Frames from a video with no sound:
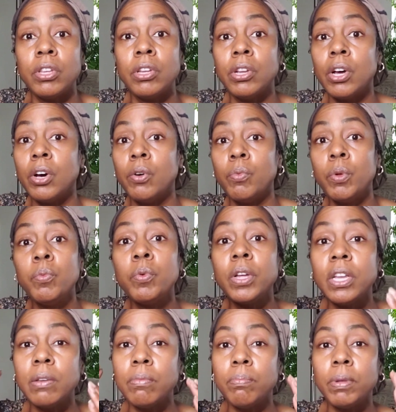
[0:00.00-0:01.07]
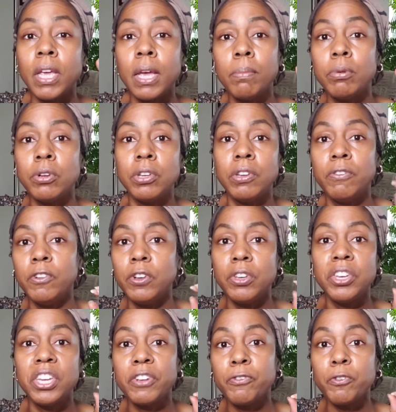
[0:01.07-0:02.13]
You know, we wouldn't be able to
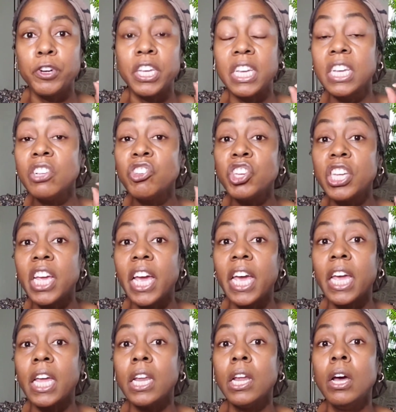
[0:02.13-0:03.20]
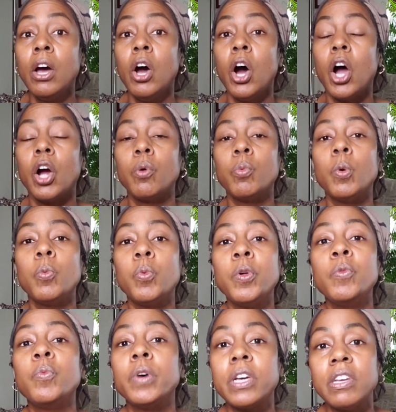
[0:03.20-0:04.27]
differentiate or what
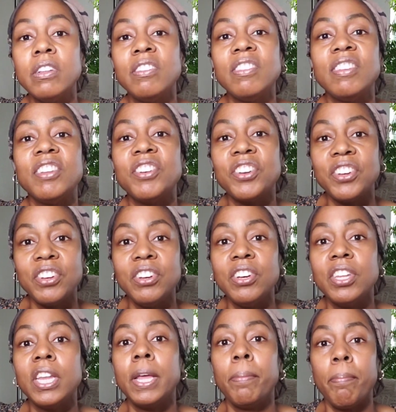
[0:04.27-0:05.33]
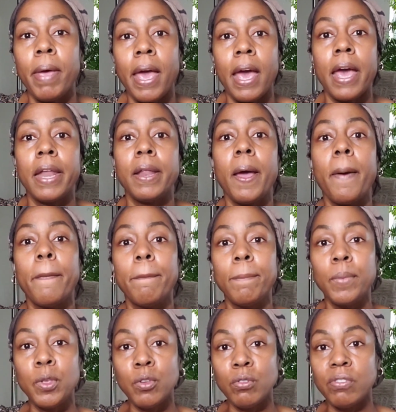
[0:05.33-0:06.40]
we would consider good and bad
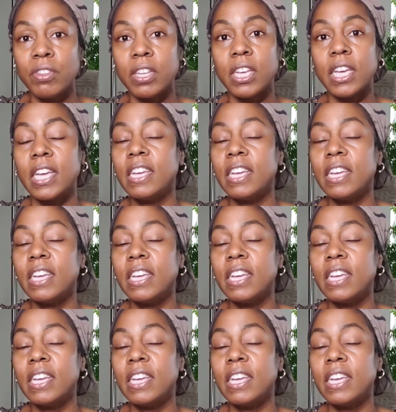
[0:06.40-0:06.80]
music.